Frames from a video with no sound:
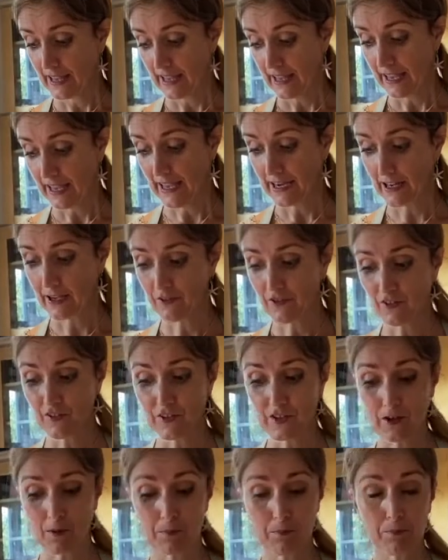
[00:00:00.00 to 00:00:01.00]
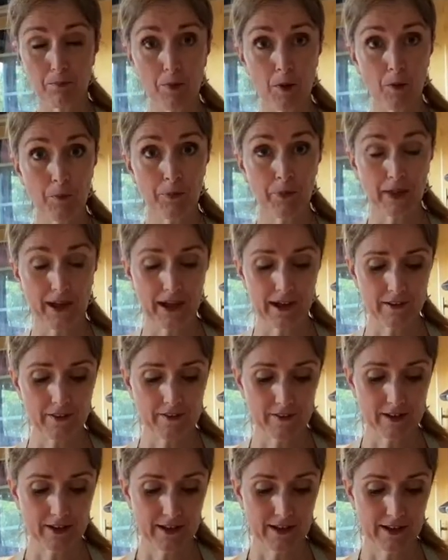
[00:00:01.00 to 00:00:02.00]
And I'm just going to pop that
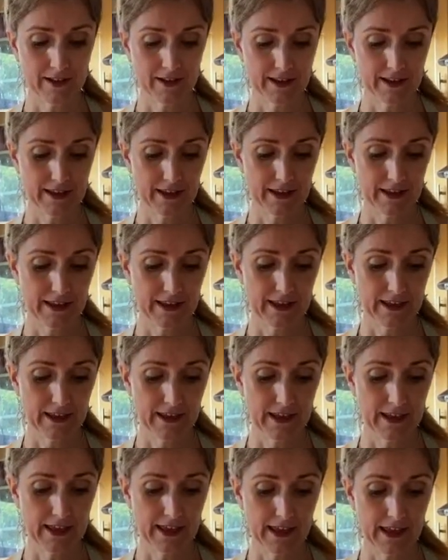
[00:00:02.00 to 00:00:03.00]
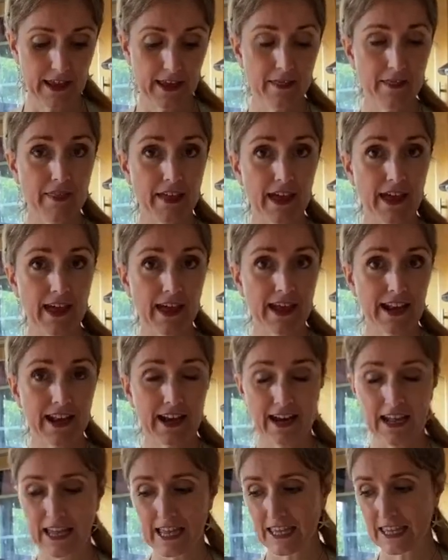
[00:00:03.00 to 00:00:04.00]
in there
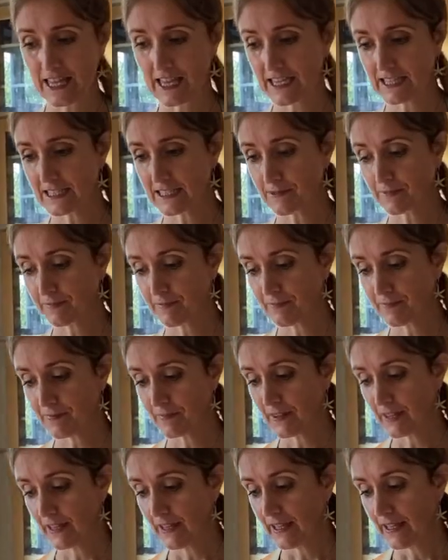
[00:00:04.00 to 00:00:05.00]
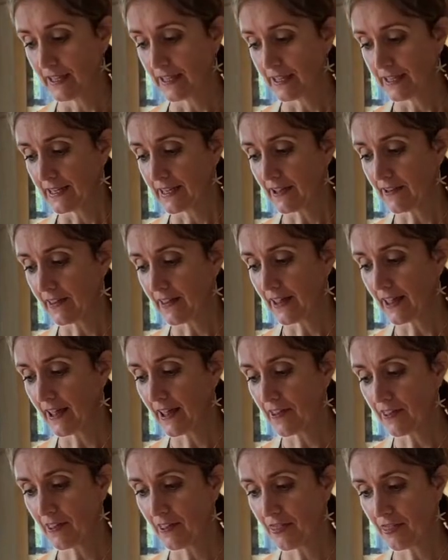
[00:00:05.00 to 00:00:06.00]
like that. Now the
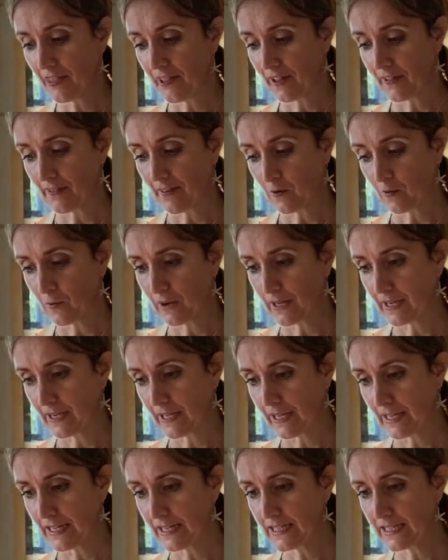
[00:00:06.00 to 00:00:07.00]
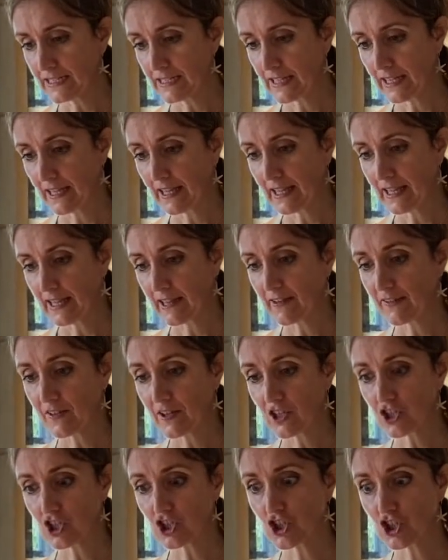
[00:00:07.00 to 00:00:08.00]
other thing that we need is
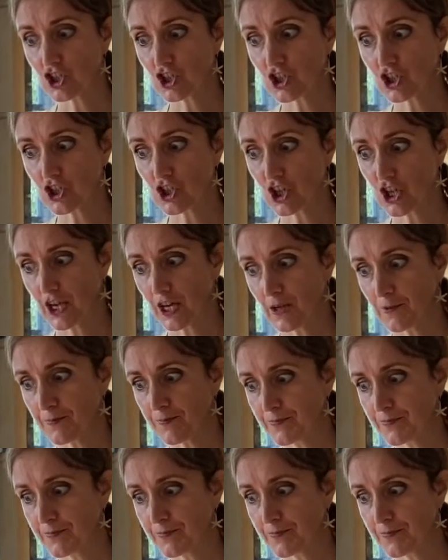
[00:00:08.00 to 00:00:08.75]
sugar.